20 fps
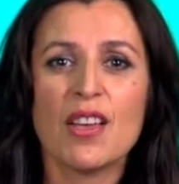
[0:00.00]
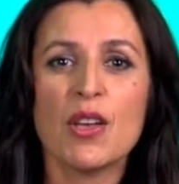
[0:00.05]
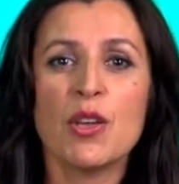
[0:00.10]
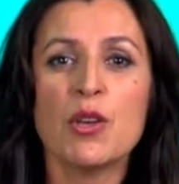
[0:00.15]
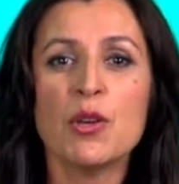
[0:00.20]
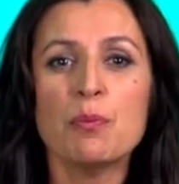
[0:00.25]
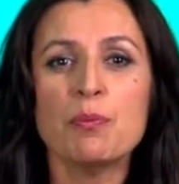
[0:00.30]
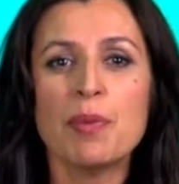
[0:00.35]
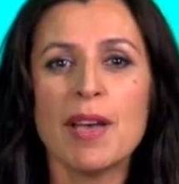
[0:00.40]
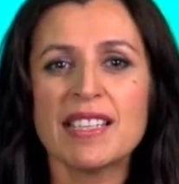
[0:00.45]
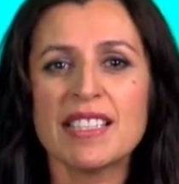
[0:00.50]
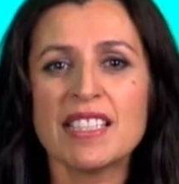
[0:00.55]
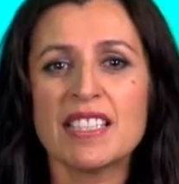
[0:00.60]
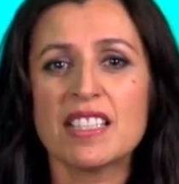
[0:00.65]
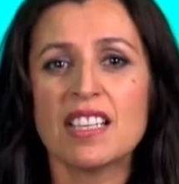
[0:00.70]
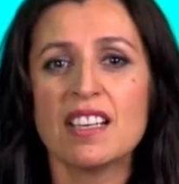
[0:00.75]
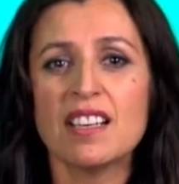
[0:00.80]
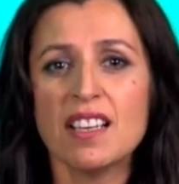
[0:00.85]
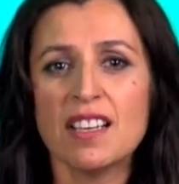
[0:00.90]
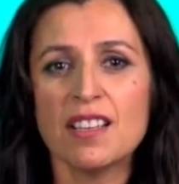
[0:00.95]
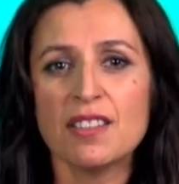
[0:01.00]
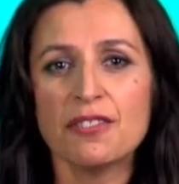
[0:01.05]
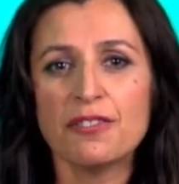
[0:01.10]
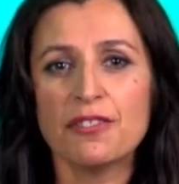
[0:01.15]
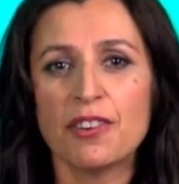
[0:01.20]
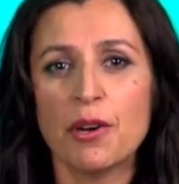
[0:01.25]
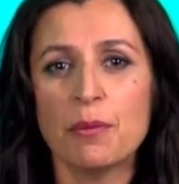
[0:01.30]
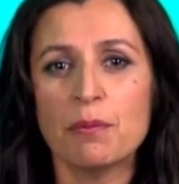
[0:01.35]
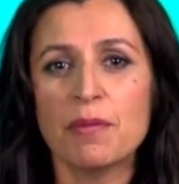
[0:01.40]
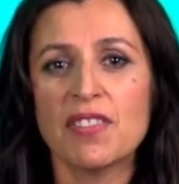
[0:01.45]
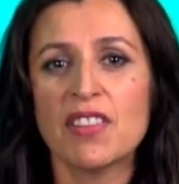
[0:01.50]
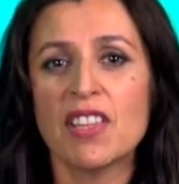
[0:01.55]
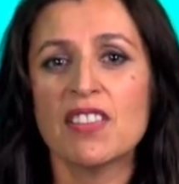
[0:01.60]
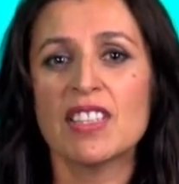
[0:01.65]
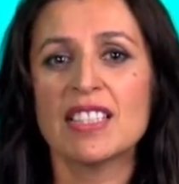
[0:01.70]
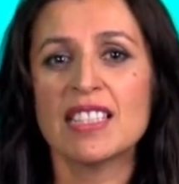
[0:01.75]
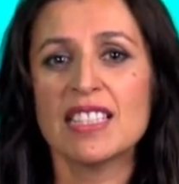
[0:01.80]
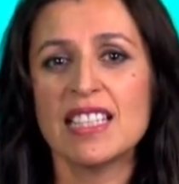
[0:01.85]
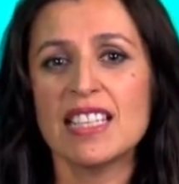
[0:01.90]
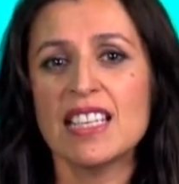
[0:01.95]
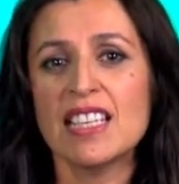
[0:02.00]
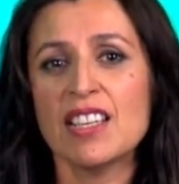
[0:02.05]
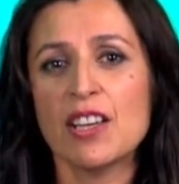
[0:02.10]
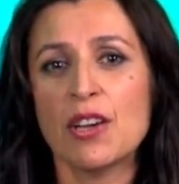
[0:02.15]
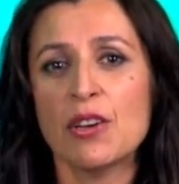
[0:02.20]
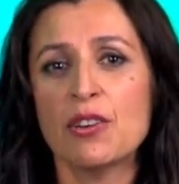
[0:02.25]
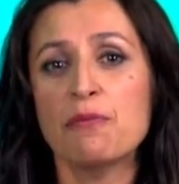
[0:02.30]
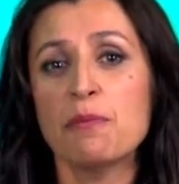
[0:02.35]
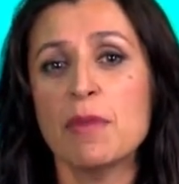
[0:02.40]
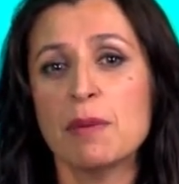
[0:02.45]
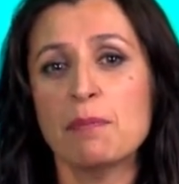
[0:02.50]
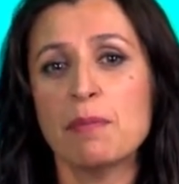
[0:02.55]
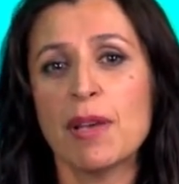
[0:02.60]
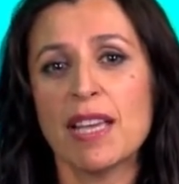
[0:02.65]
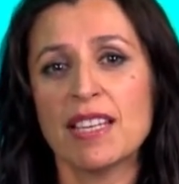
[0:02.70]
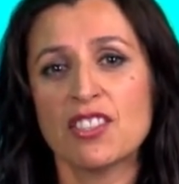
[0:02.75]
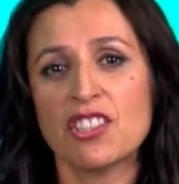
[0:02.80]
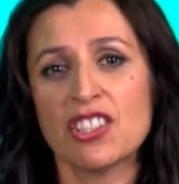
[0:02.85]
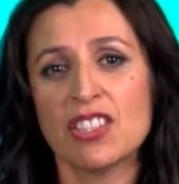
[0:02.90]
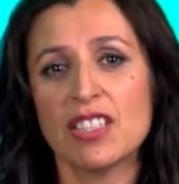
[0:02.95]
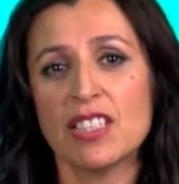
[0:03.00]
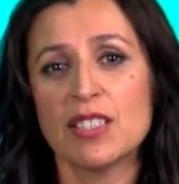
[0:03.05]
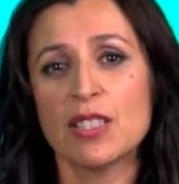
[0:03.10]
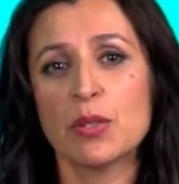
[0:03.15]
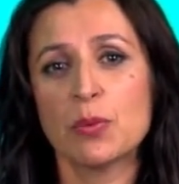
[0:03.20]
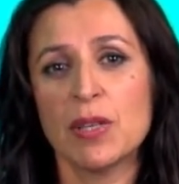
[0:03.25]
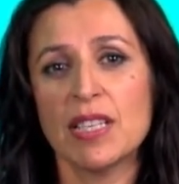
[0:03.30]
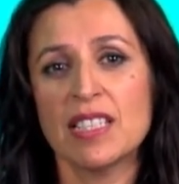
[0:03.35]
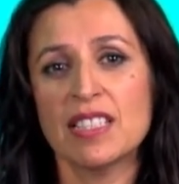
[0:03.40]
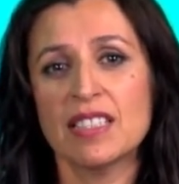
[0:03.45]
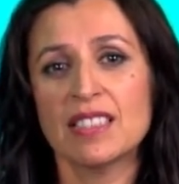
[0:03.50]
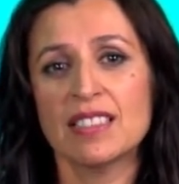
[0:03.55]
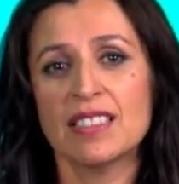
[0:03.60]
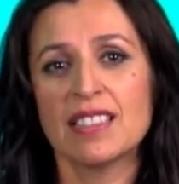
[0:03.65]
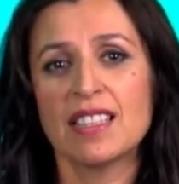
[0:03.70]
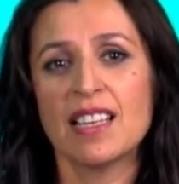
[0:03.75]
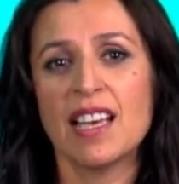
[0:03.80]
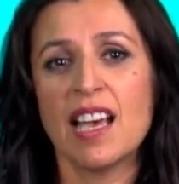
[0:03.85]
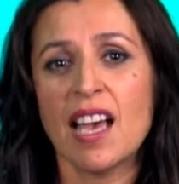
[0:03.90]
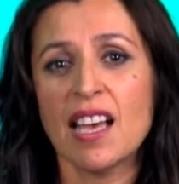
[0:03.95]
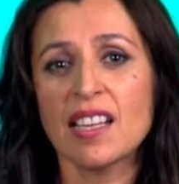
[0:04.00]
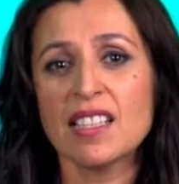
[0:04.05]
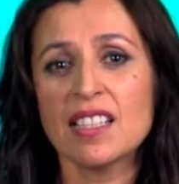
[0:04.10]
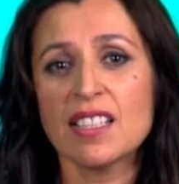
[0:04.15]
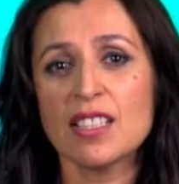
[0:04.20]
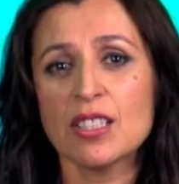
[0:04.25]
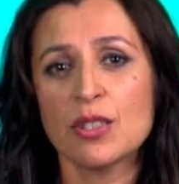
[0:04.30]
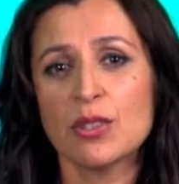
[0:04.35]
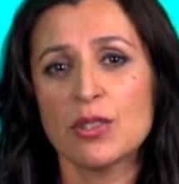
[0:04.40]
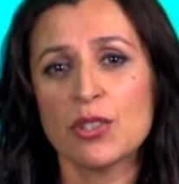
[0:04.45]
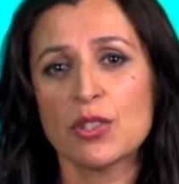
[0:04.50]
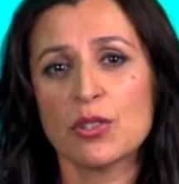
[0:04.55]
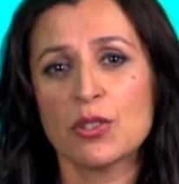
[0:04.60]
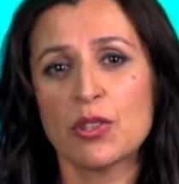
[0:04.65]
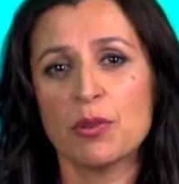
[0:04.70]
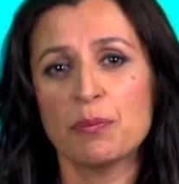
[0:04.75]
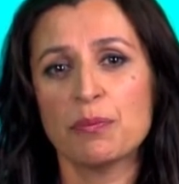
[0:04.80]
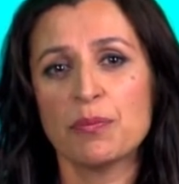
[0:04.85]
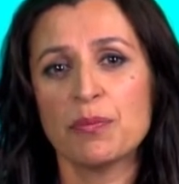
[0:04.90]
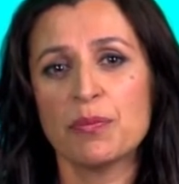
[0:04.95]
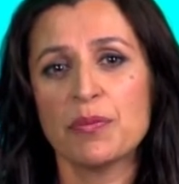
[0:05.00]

Who better to learn from than the CEO of Min Pension in Sweden, Anders Lundström.